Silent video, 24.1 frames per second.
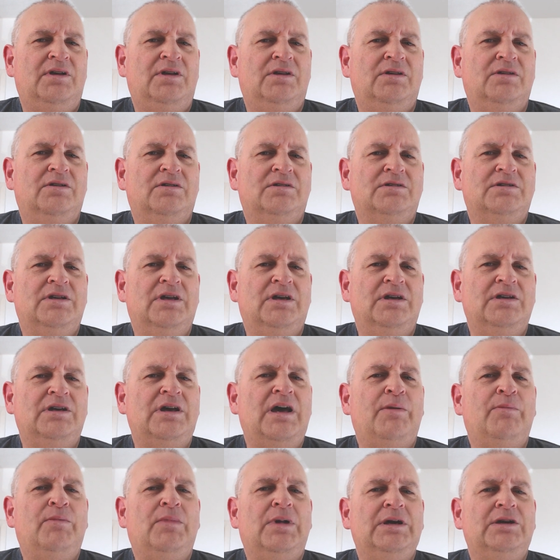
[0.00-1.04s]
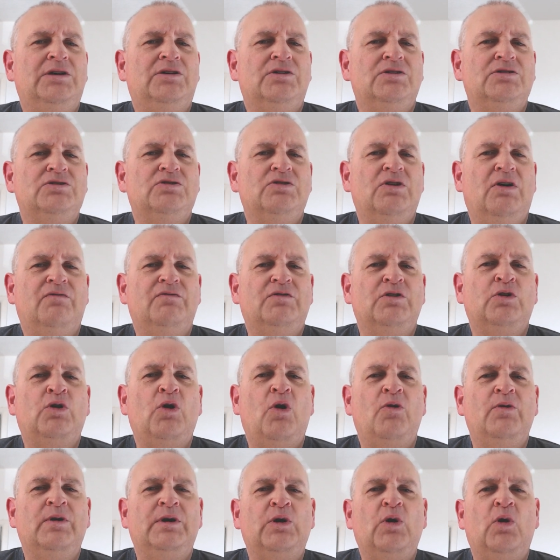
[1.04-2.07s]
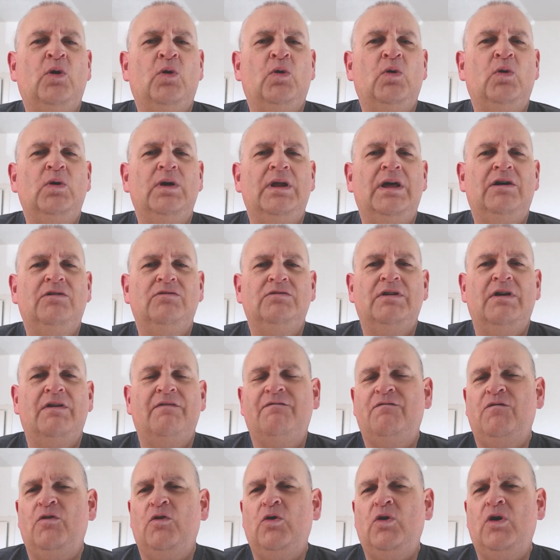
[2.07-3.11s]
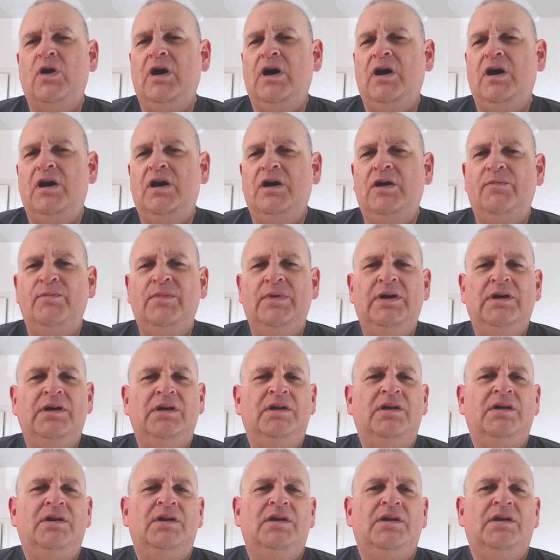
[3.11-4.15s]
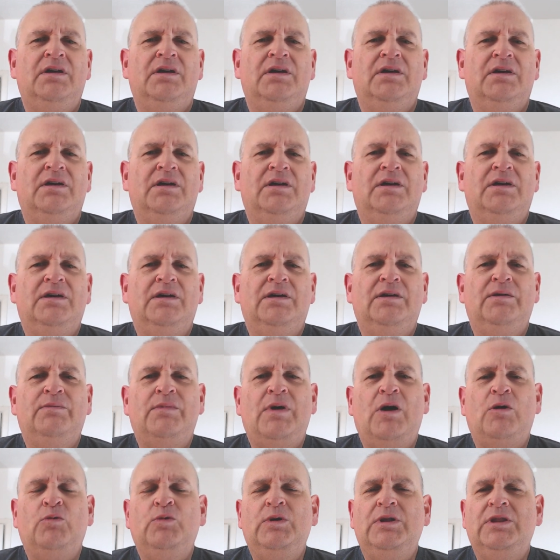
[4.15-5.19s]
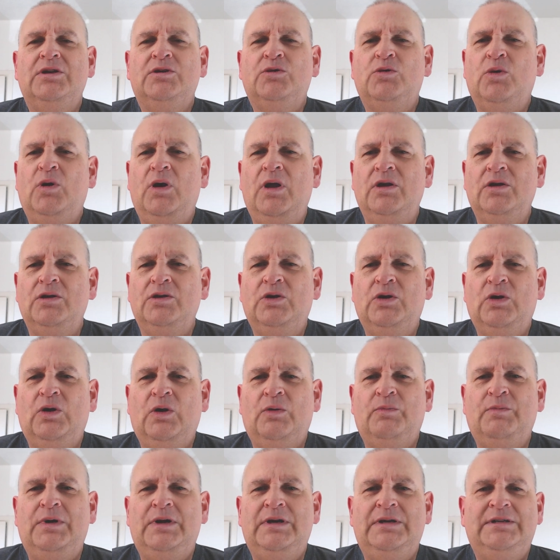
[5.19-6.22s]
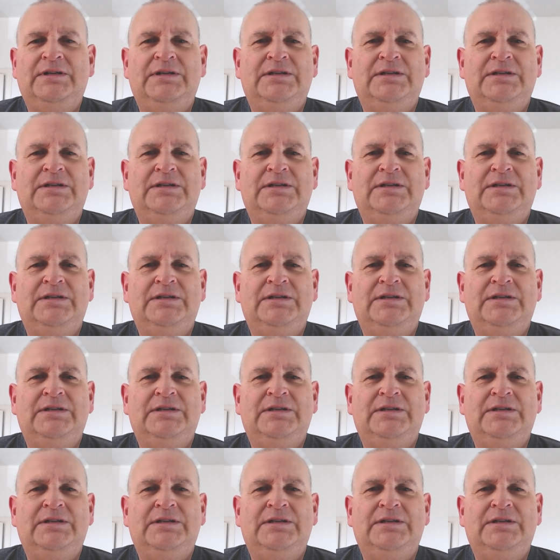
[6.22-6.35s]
Looks like Microsoft are going all out for ARM, with Qualcomm.